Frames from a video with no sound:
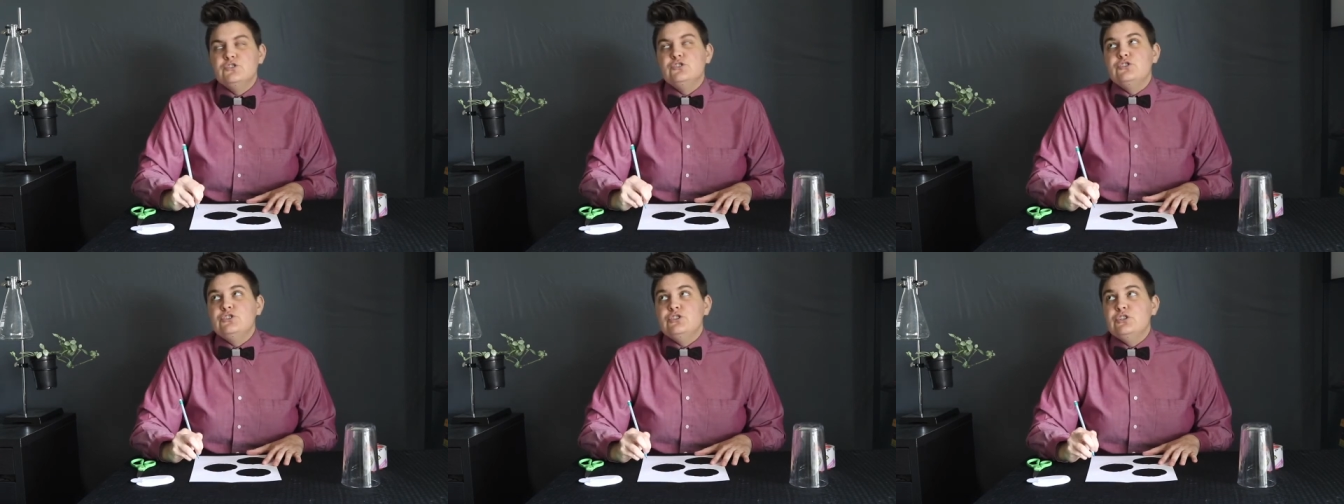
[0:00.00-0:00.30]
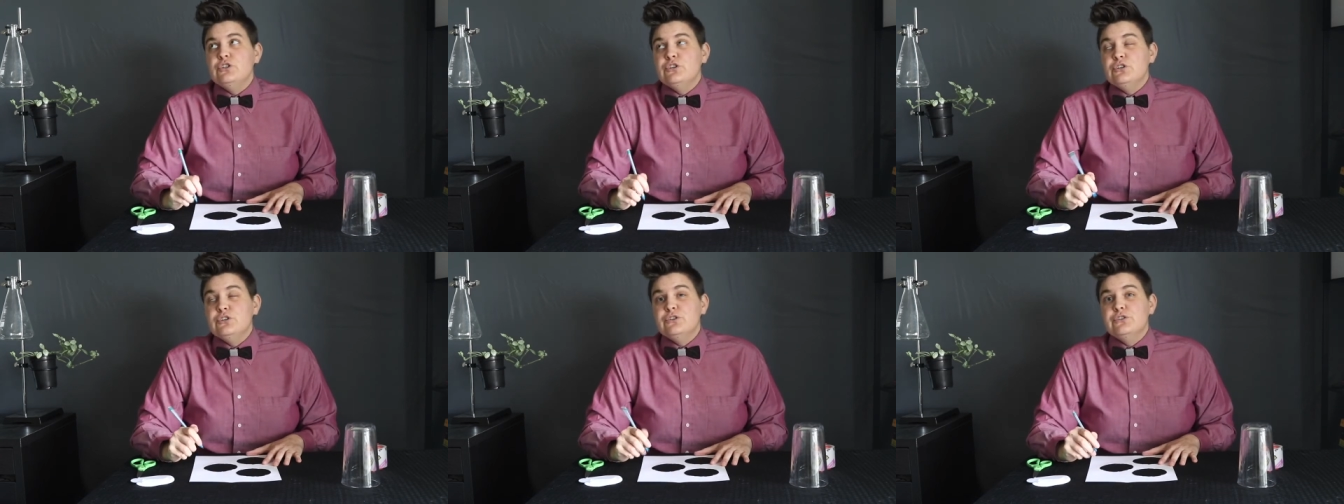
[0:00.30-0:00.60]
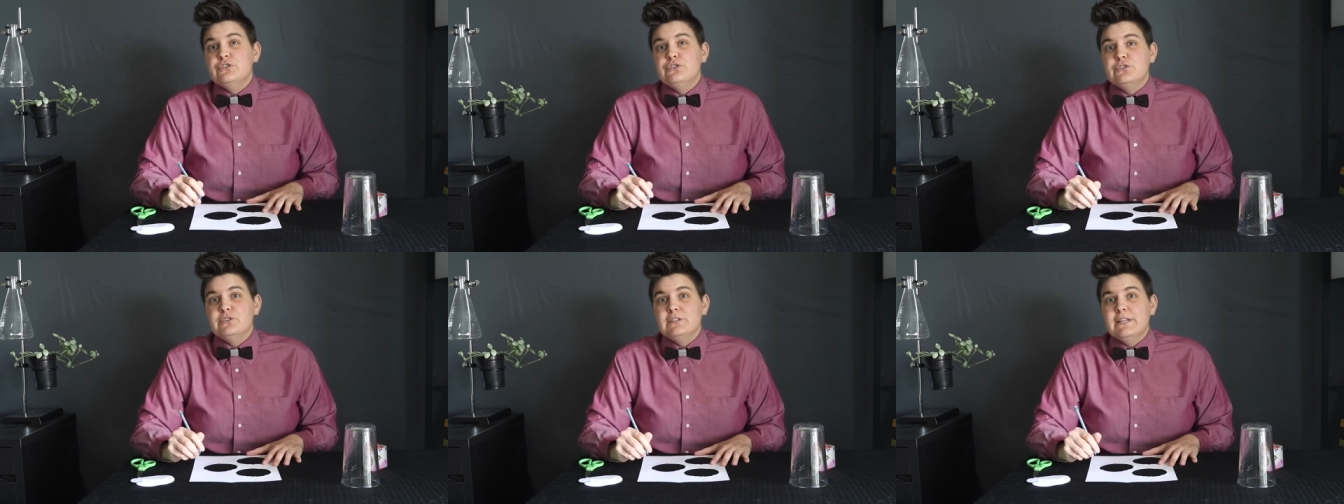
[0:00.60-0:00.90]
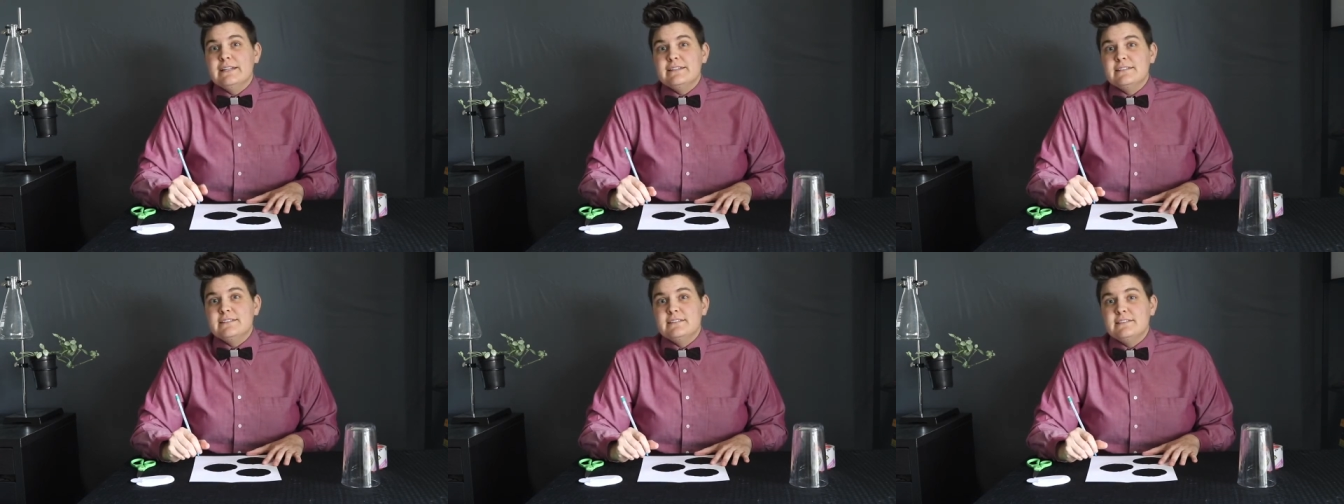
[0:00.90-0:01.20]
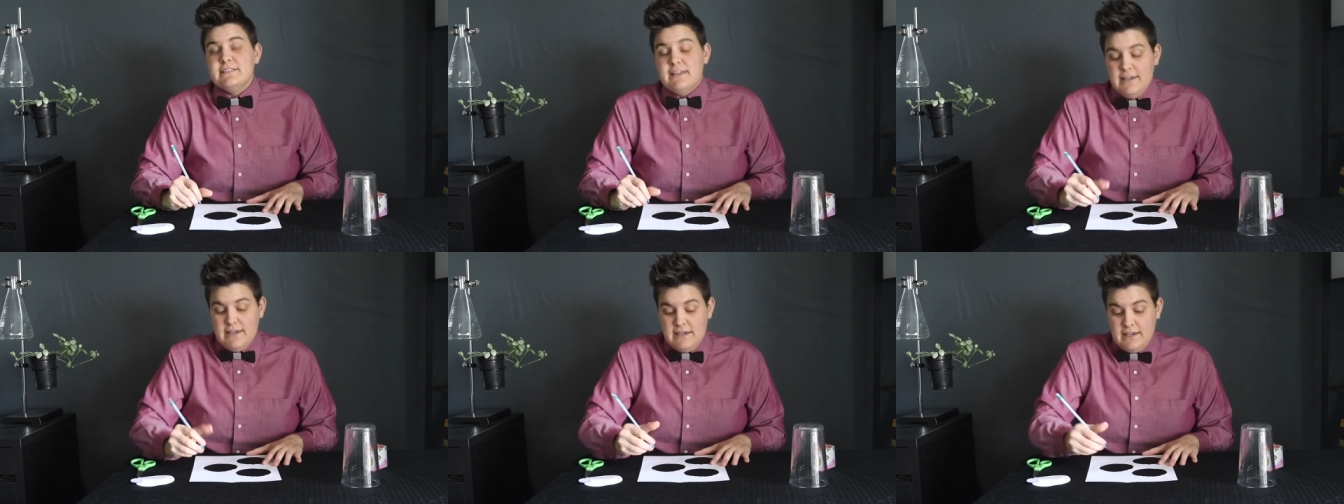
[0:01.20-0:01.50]
to, let's
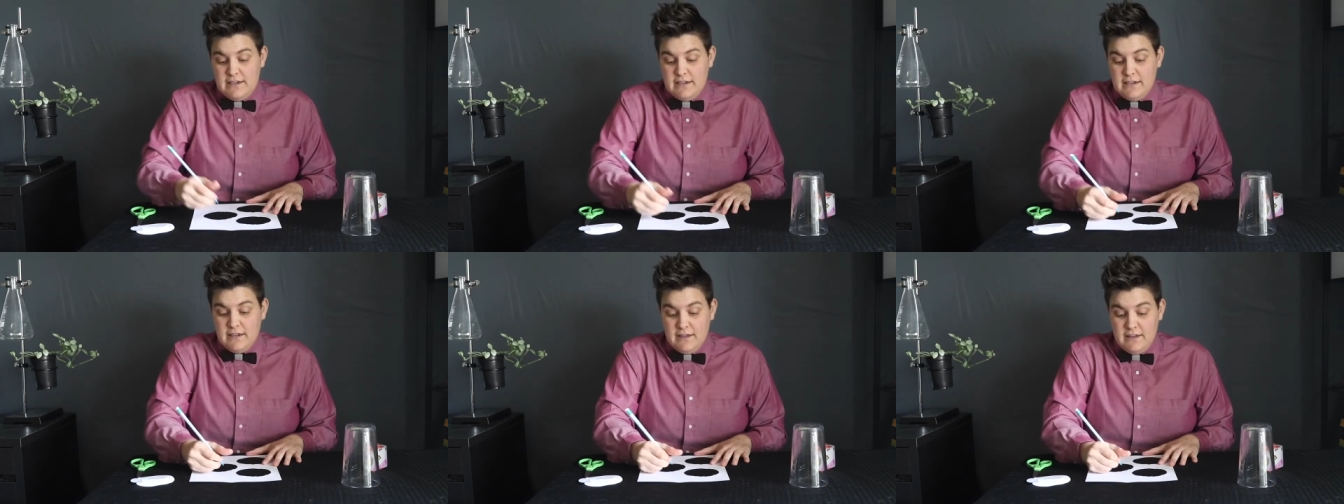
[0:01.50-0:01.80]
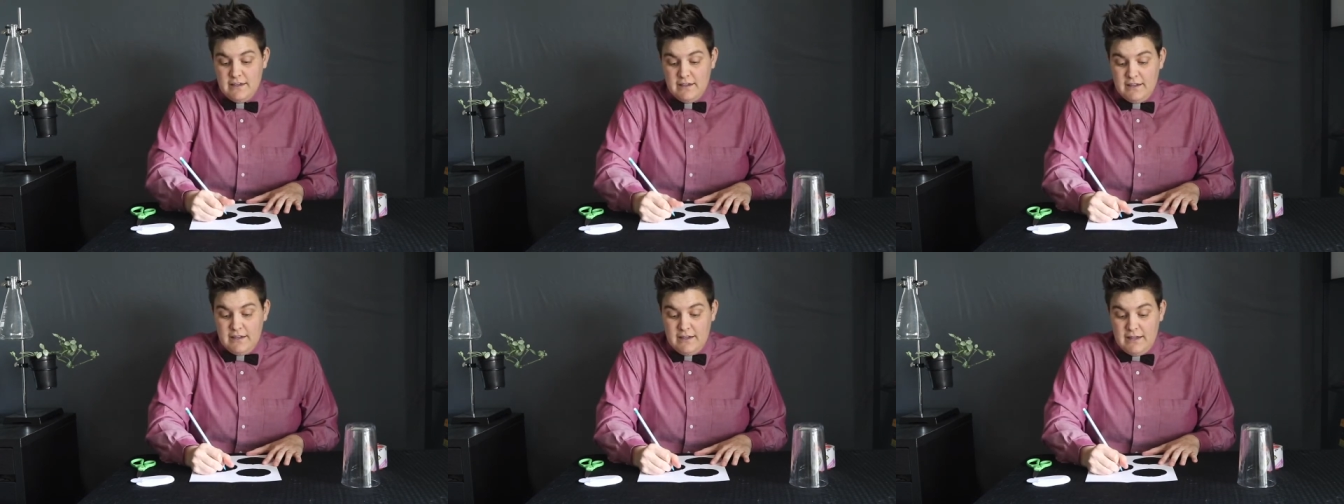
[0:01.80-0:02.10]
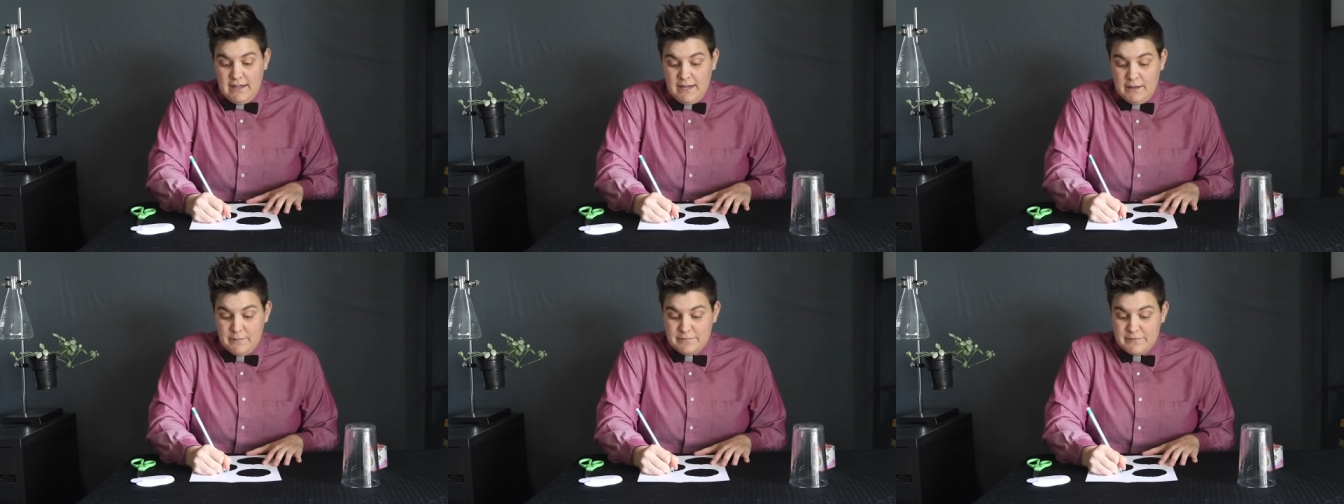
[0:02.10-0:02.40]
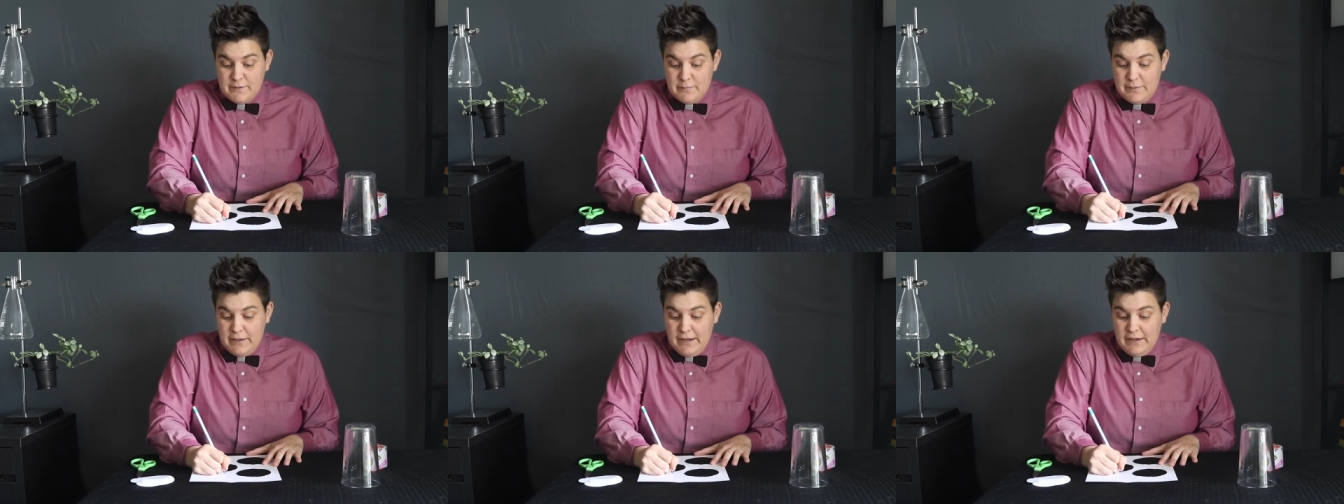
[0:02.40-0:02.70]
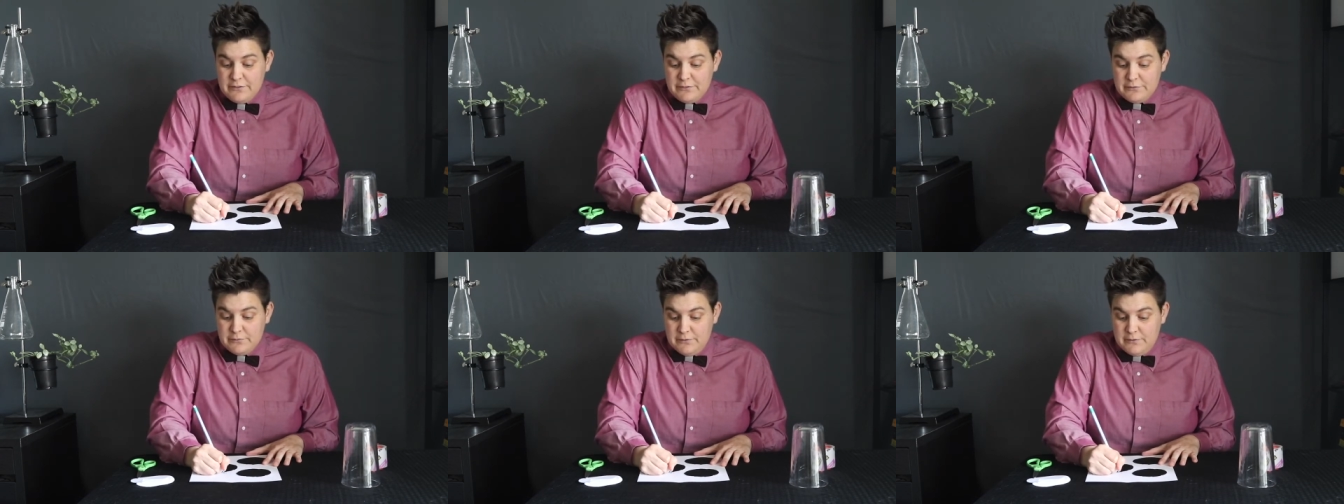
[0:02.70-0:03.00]
say, um, the
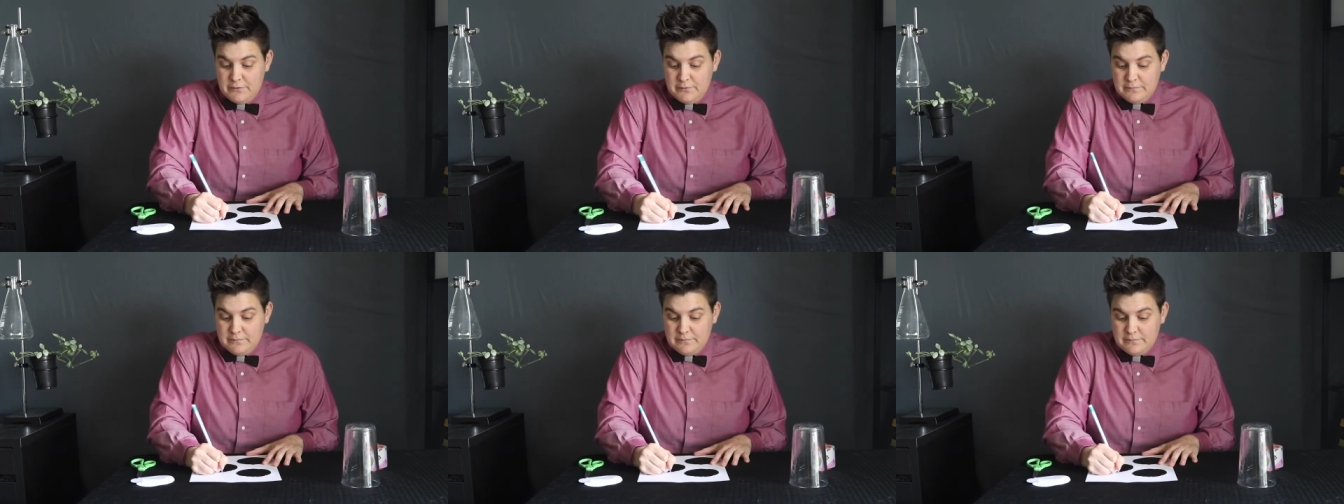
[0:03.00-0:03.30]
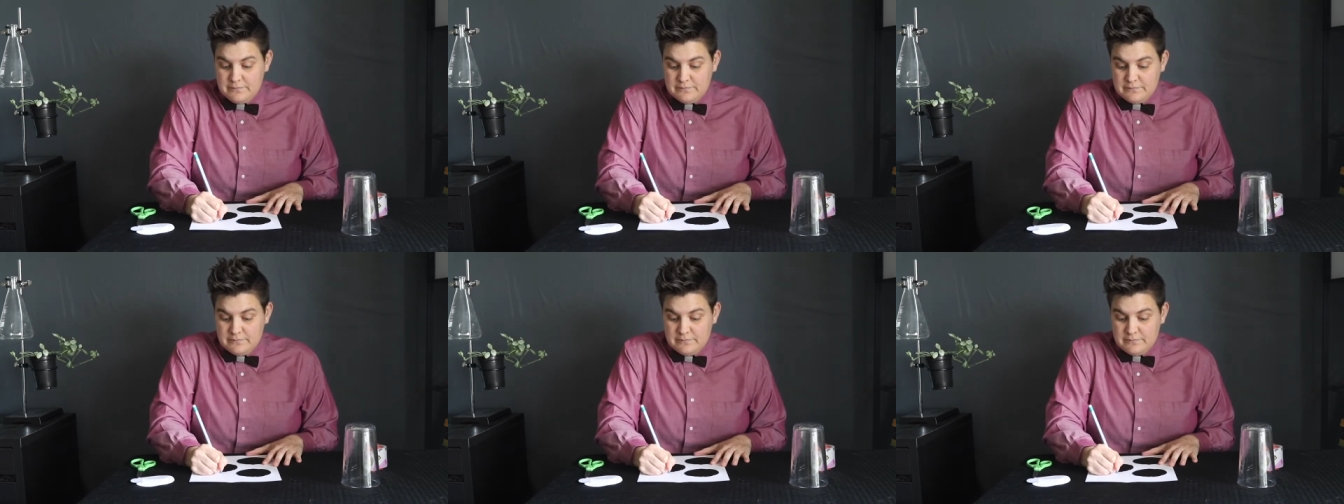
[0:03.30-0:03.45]
bathroom.